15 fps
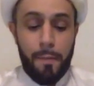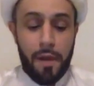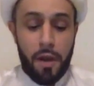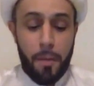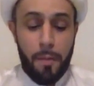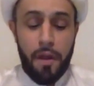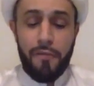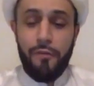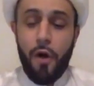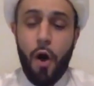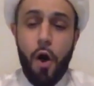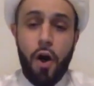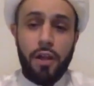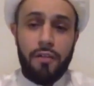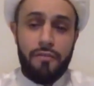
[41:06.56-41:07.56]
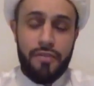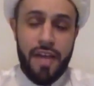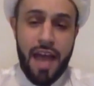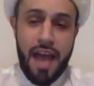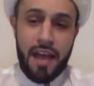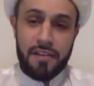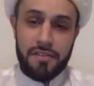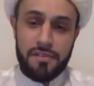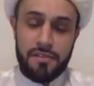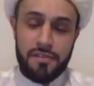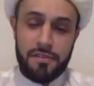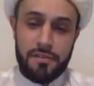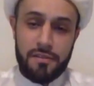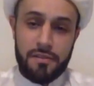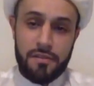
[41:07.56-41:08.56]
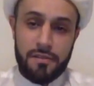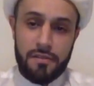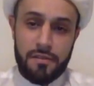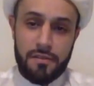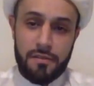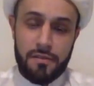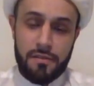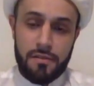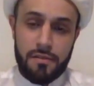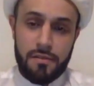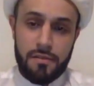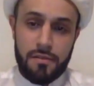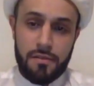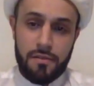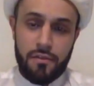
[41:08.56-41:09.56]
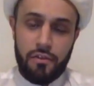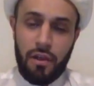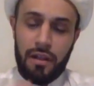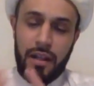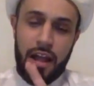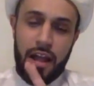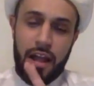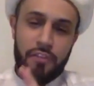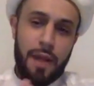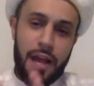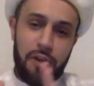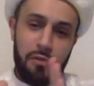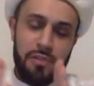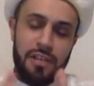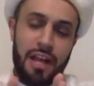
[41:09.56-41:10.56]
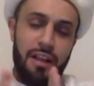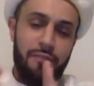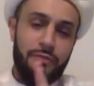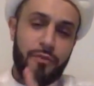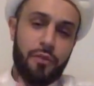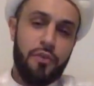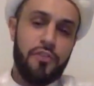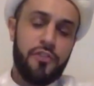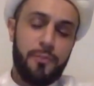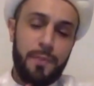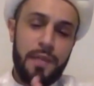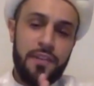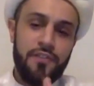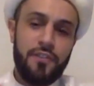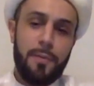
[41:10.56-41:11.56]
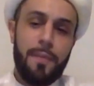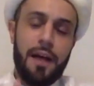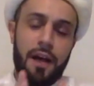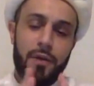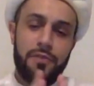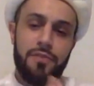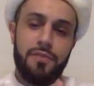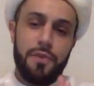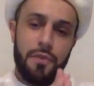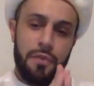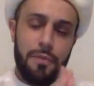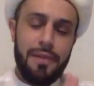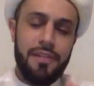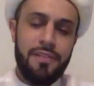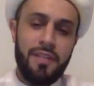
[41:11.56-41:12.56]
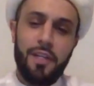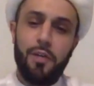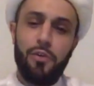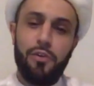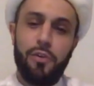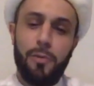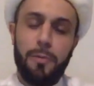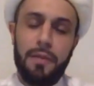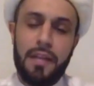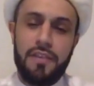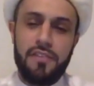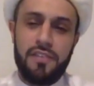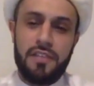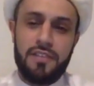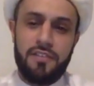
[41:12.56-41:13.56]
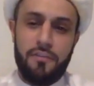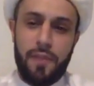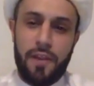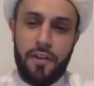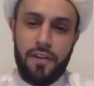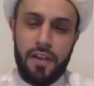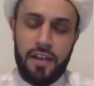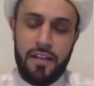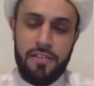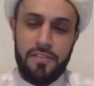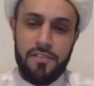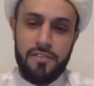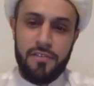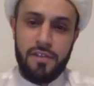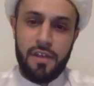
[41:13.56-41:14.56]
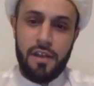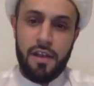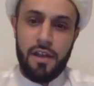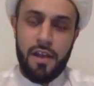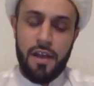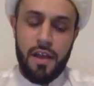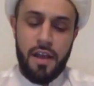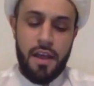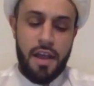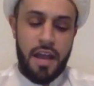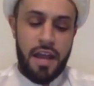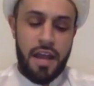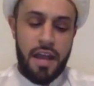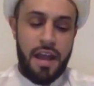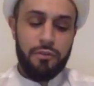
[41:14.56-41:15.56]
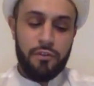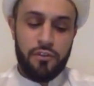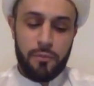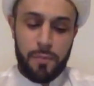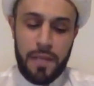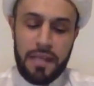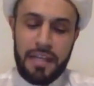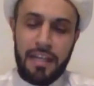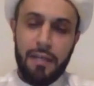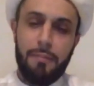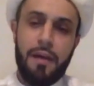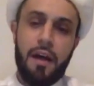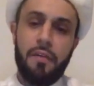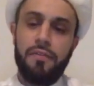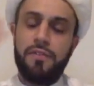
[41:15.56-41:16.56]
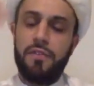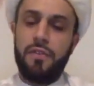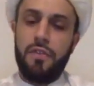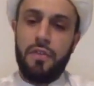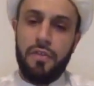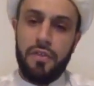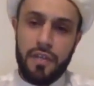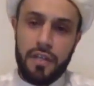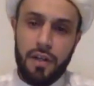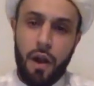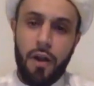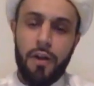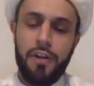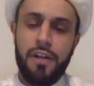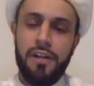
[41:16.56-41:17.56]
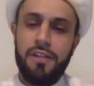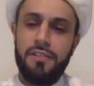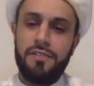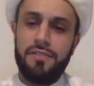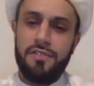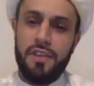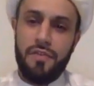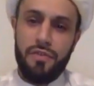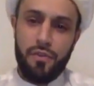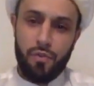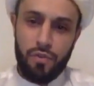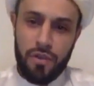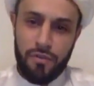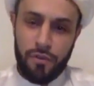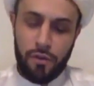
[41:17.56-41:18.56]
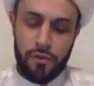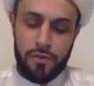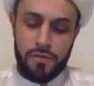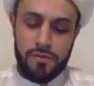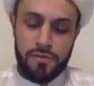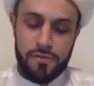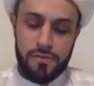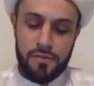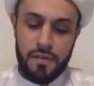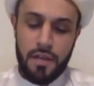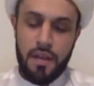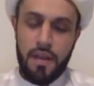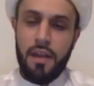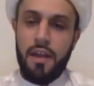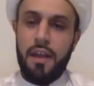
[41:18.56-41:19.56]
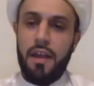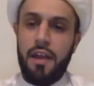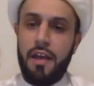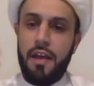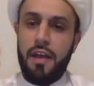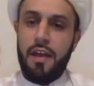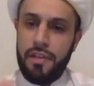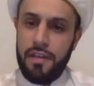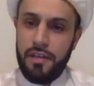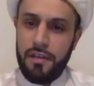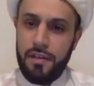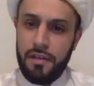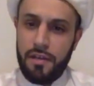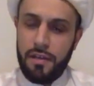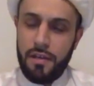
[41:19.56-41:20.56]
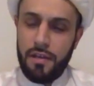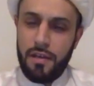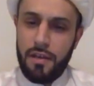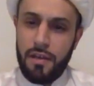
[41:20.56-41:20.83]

But above all of that, so Allah subhanahu wa ta'ala first speaks about the material blessings of paradise. And after speaking about the gardens and the rivers and the